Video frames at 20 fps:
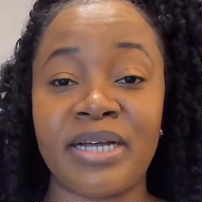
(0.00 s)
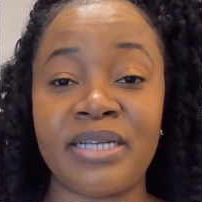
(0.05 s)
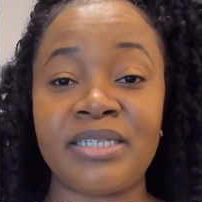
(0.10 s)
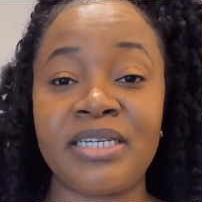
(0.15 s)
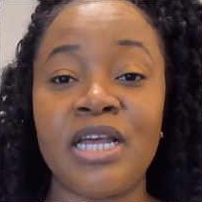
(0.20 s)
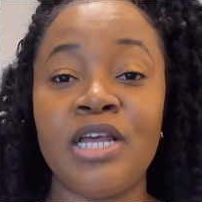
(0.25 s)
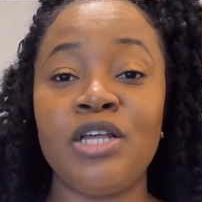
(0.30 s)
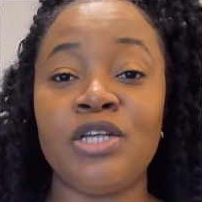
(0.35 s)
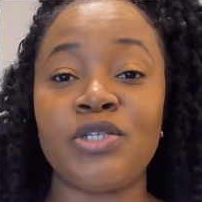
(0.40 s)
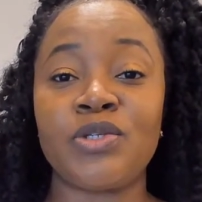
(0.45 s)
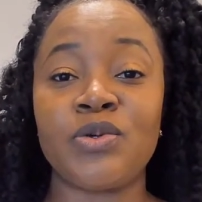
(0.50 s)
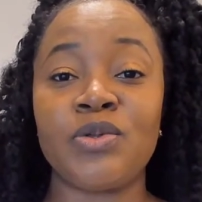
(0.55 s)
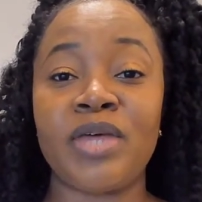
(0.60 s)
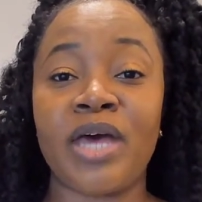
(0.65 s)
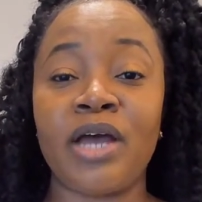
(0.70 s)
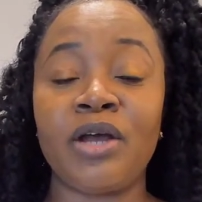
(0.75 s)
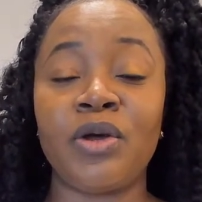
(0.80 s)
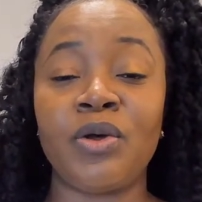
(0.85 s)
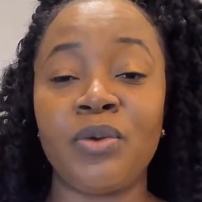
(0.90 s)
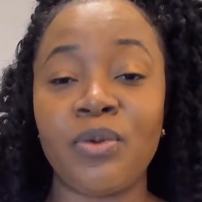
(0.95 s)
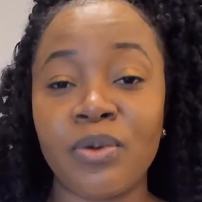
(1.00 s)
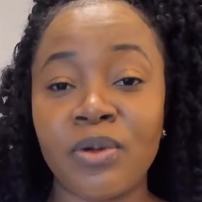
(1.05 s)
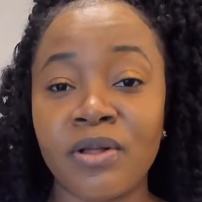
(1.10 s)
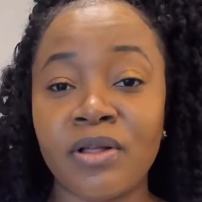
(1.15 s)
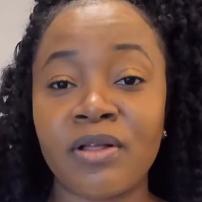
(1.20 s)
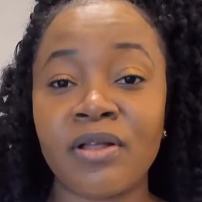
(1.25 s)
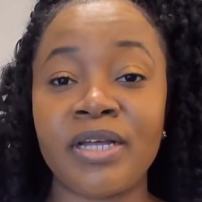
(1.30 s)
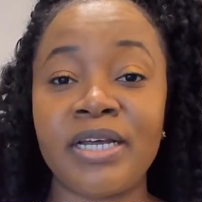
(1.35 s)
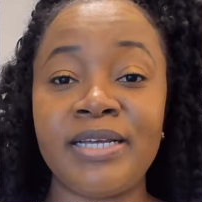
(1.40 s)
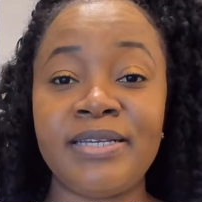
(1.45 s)
so that Google
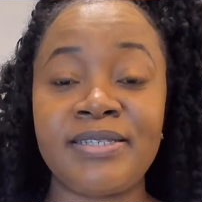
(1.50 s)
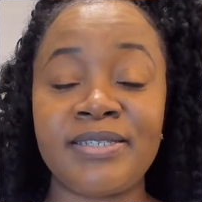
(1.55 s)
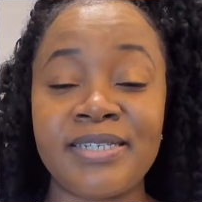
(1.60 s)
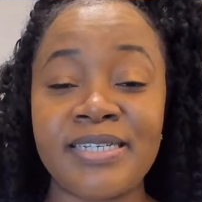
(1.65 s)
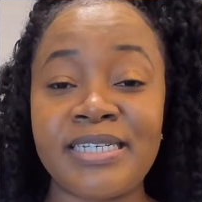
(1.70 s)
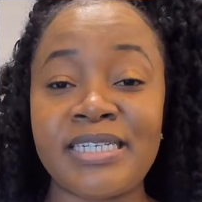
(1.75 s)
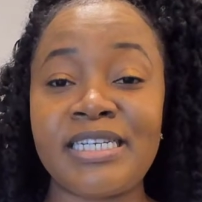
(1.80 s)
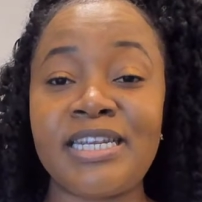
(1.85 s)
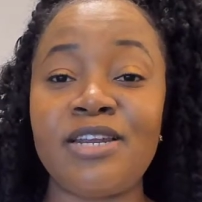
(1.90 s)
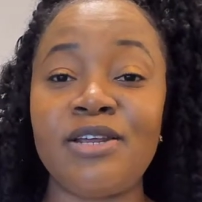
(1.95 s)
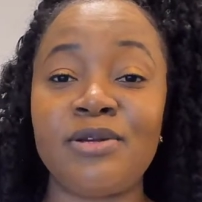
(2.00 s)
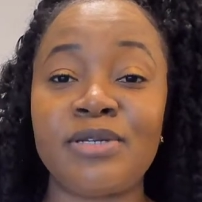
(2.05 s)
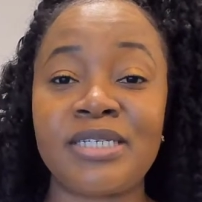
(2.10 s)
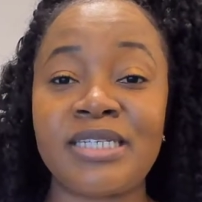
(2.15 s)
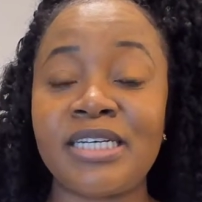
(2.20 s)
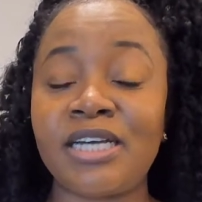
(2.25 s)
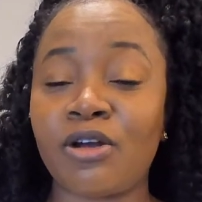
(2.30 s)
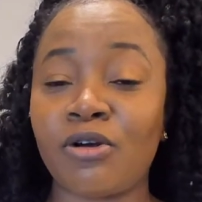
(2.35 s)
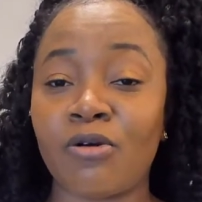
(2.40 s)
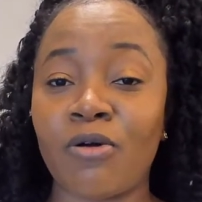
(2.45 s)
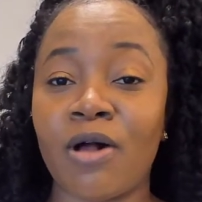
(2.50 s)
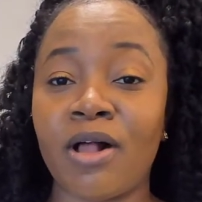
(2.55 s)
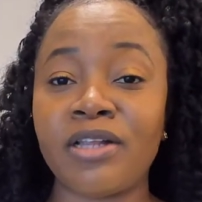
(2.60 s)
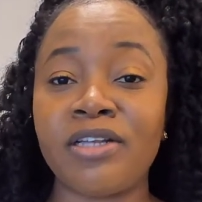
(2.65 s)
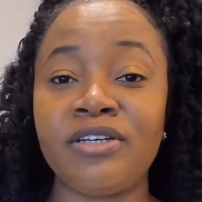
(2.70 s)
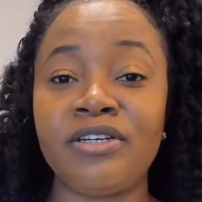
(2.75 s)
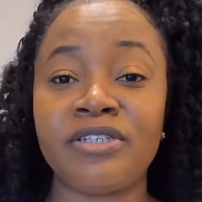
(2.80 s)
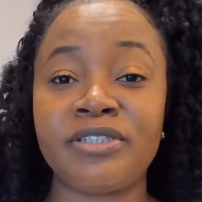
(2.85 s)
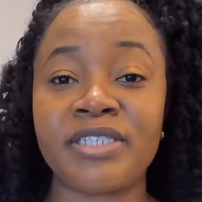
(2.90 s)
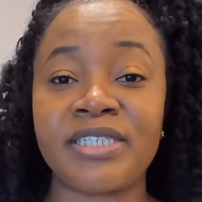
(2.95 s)
is continuously crawling your
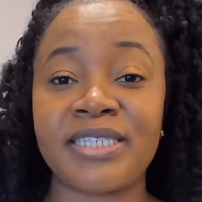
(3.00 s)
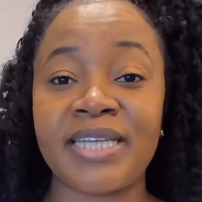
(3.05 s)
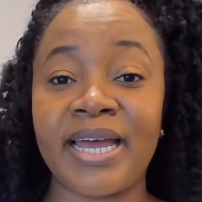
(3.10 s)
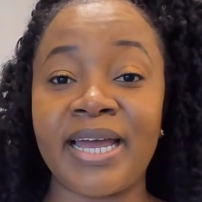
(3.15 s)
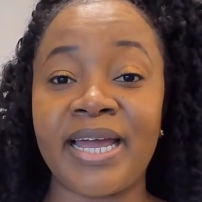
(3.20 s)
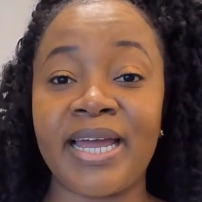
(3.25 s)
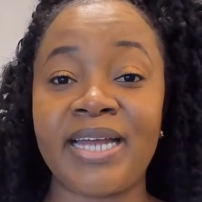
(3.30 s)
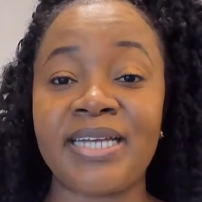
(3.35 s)
site